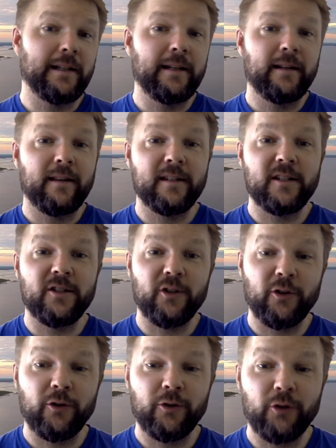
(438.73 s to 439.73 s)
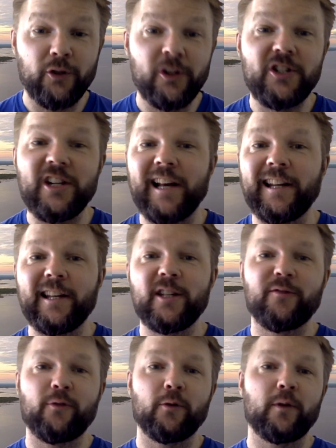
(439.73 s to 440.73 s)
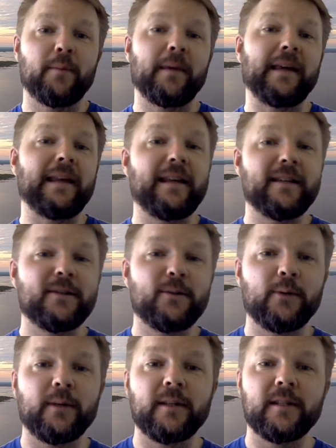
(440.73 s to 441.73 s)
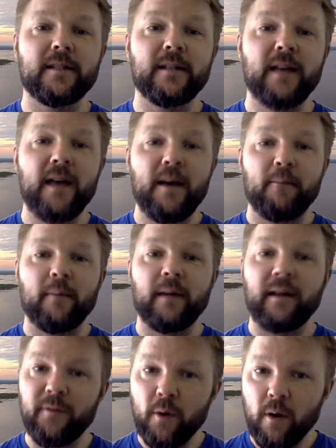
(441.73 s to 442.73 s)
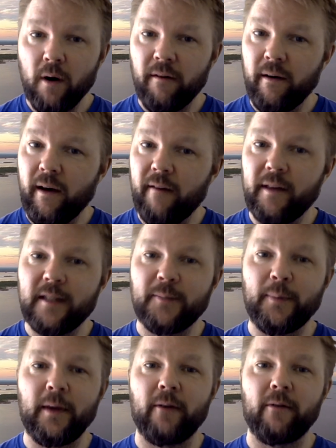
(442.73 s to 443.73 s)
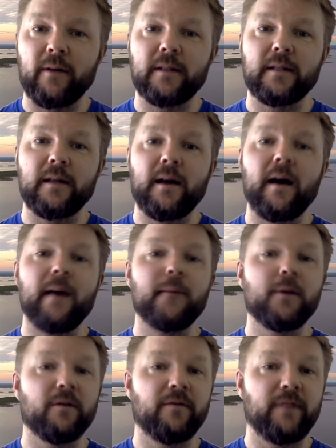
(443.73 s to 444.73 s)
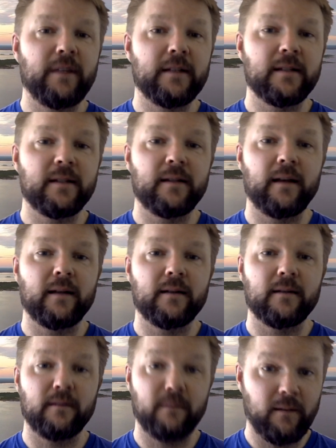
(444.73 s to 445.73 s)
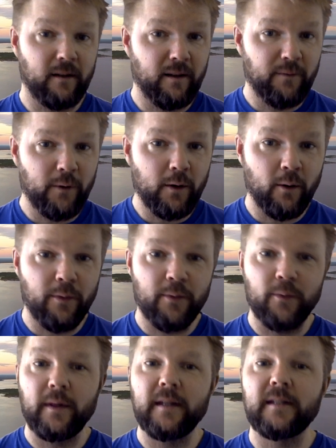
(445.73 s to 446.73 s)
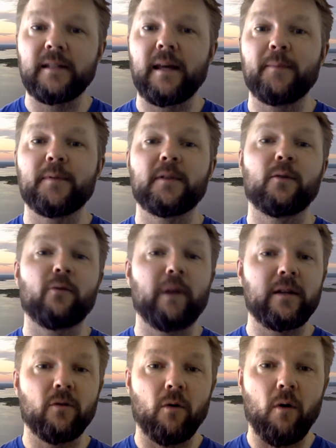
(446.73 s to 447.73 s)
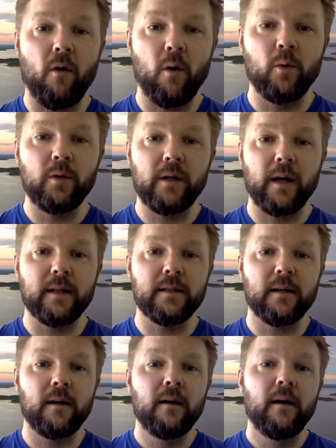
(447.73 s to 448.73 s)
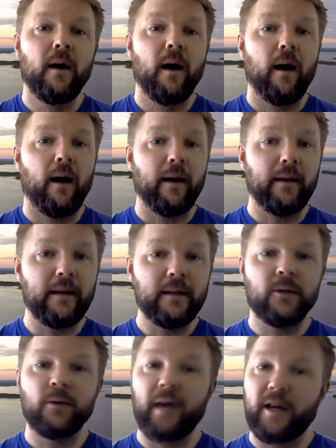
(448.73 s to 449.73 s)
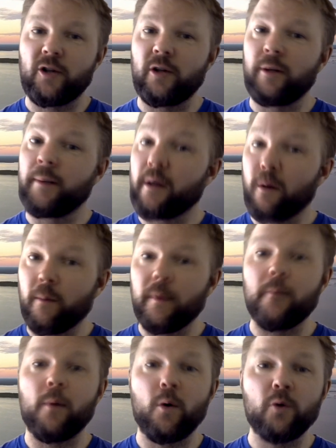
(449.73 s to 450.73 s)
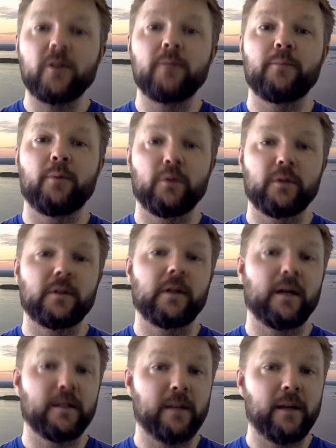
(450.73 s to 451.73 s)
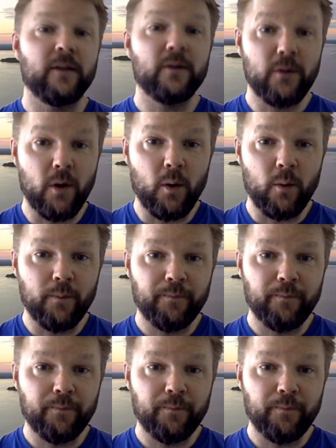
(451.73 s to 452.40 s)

this is not a challenge for the beginning students, but if you have experience, I'm convinced that if you go through these steps to create your own kata, it could actually become the most important kata you know.